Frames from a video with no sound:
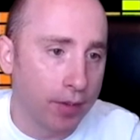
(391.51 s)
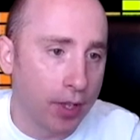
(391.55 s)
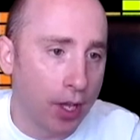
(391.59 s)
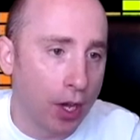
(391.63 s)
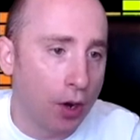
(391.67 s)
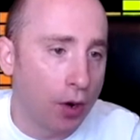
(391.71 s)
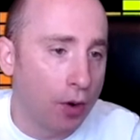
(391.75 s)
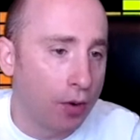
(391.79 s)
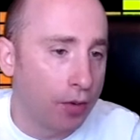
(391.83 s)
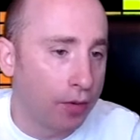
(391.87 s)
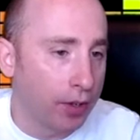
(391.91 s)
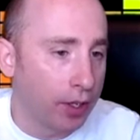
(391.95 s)

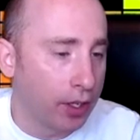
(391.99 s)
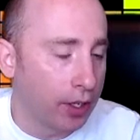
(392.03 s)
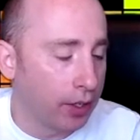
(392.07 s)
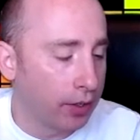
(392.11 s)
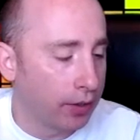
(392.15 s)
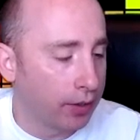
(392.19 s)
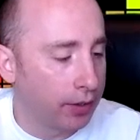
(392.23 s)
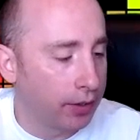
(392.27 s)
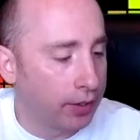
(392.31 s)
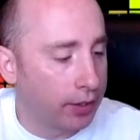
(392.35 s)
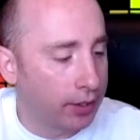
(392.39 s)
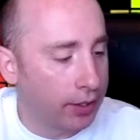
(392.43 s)
over
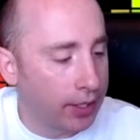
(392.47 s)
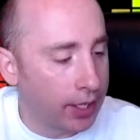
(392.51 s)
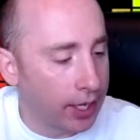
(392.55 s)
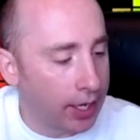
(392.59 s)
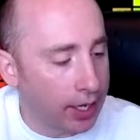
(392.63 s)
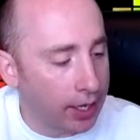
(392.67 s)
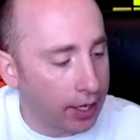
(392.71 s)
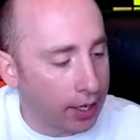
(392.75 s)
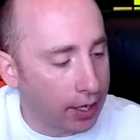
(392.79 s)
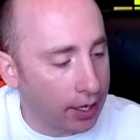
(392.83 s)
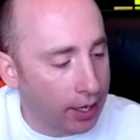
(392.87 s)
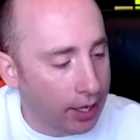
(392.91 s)

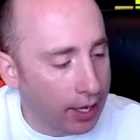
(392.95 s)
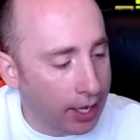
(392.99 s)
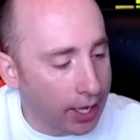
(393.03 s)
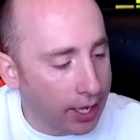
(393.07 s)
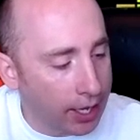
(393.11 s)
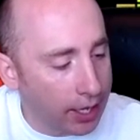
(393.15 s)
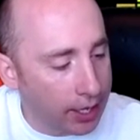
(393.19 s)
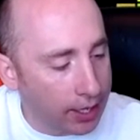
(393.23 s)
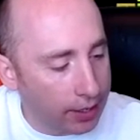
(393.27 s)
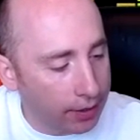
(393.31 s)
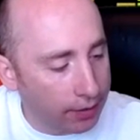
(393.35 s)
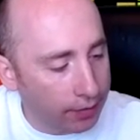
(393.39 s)
D,
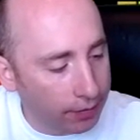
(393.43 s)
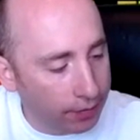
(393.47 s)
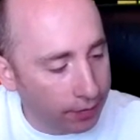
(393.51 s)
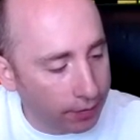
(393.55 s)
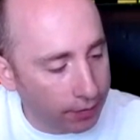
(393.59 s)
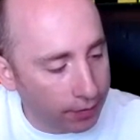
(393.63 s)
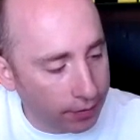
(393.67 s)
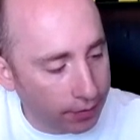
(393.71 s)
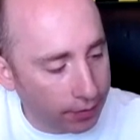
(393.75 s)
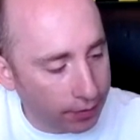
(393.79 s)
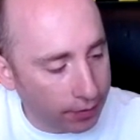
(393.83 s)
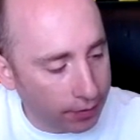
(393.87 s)
E,
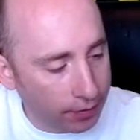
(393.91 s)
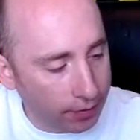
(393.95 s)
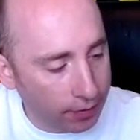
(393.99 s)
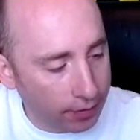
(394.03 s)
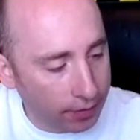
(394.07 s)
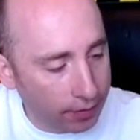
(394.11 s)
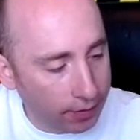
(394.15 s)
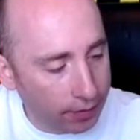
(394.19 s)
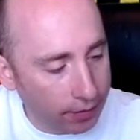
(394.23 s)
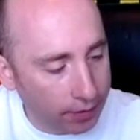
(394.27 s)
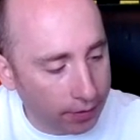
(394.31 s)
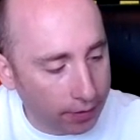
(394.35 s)

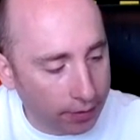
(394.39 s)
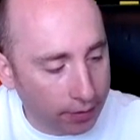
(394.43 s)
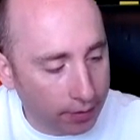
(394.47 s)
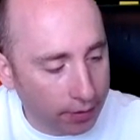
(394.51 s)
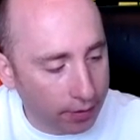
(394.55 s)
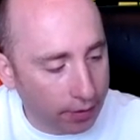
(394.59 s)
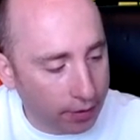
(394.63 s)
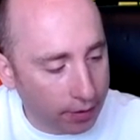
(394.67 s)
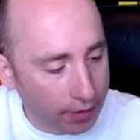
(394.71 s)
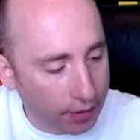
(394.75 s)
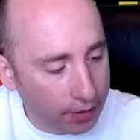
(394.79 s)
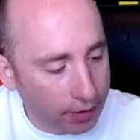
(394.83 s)

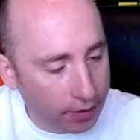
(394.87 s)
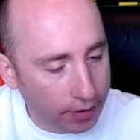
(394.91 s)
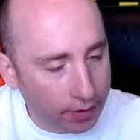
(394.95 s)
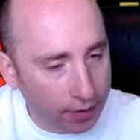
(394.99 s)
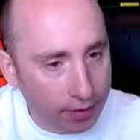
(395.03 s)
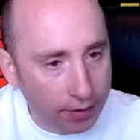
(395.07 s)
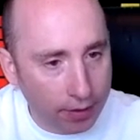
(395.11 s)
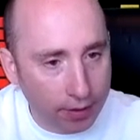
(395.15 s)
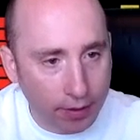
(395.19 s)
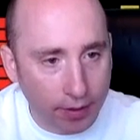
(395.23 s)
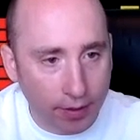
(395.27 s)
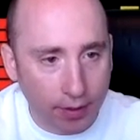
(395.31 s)

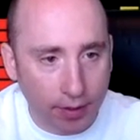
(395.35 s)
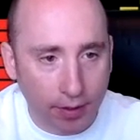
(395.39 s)
and